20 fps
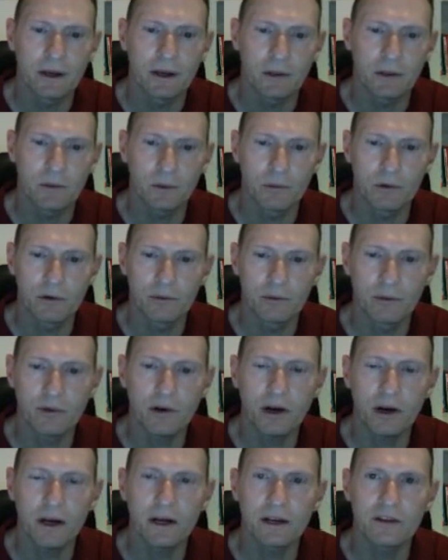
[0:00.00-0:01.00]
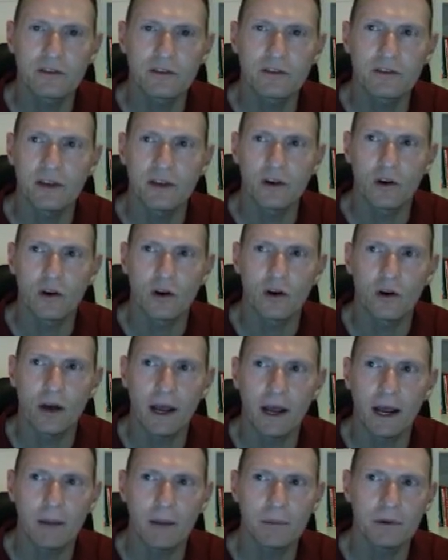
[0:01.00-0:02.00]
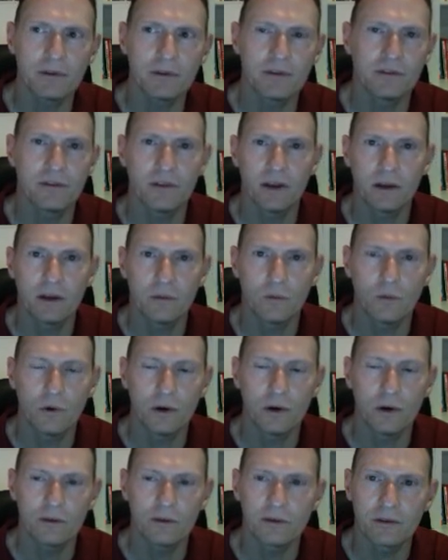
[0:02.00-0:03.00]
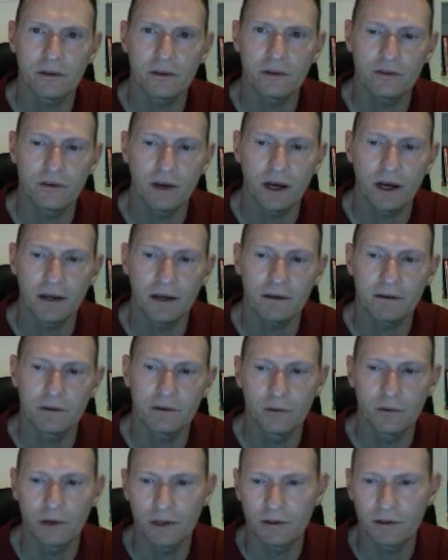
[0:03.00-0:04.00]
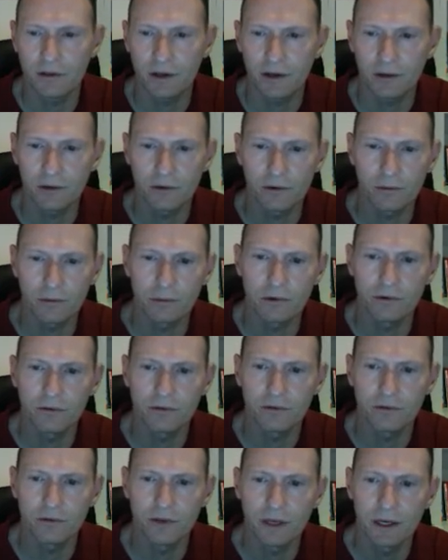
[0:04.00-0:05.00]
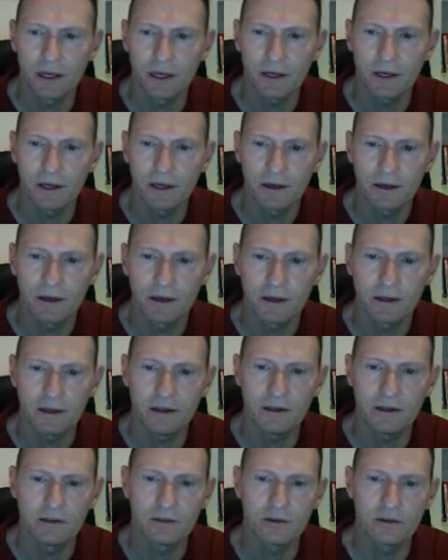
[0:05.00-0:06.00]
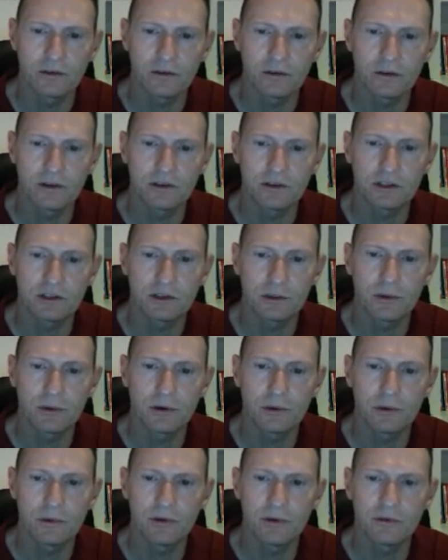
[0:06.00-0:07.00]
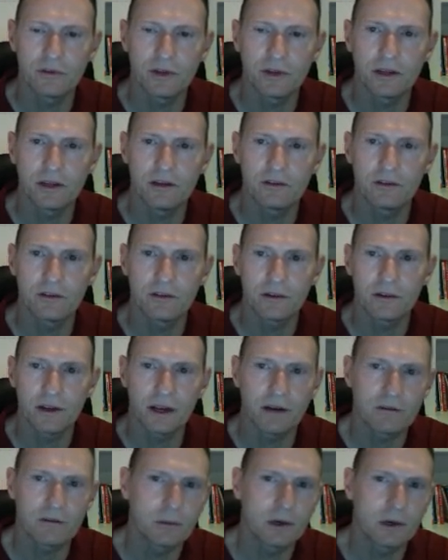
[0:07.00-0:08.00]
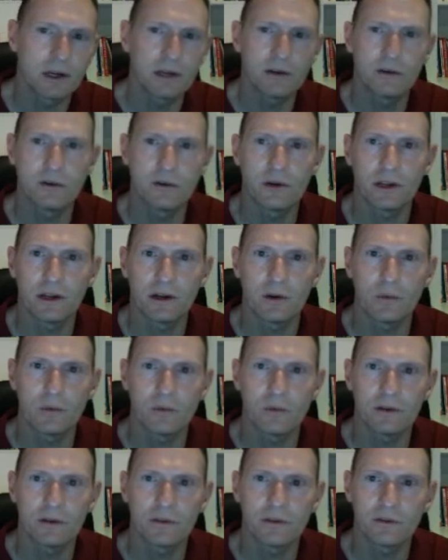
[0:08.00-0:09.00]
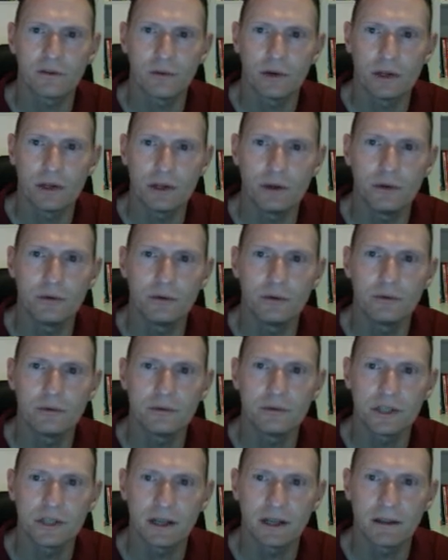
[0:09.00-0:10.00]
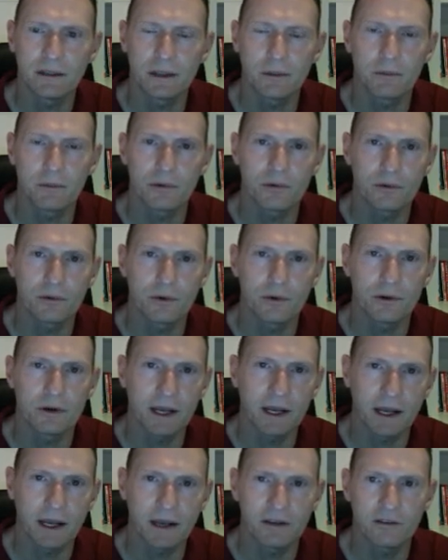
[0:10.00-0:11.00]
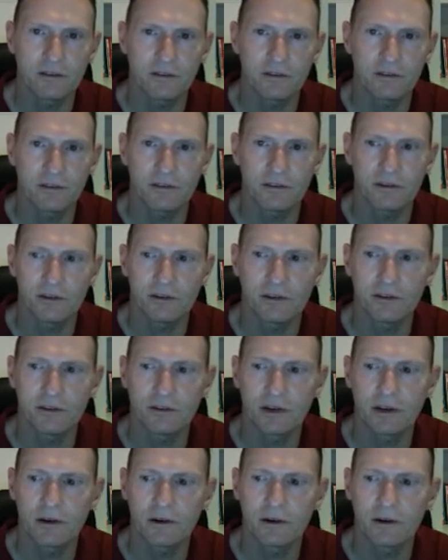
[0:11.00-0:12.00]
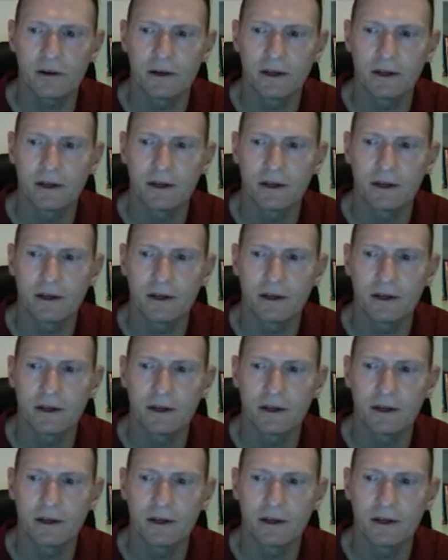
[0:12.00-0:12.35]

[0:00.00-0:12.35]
and we move products, it all happens at once. It's not the retailer moves his or the distributor moves his. It's everybody doing it at once when you take them through it as the facilitator.